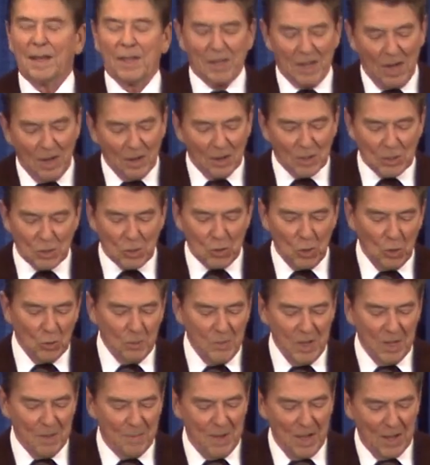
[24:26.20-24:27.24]
Carroll's told
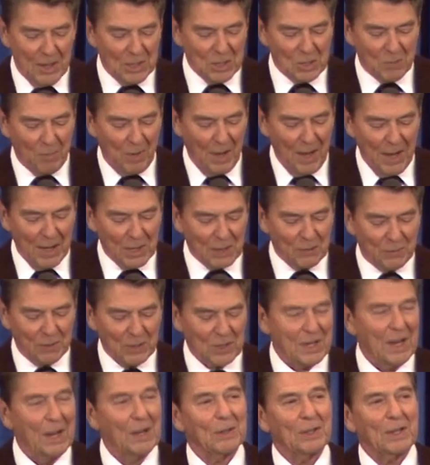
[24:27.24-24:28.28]
me about his plans for
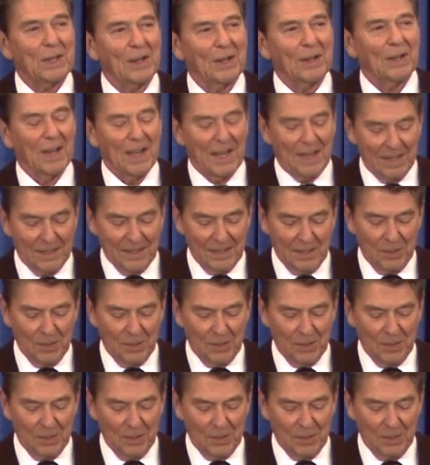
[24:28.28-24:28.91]
South Carolina,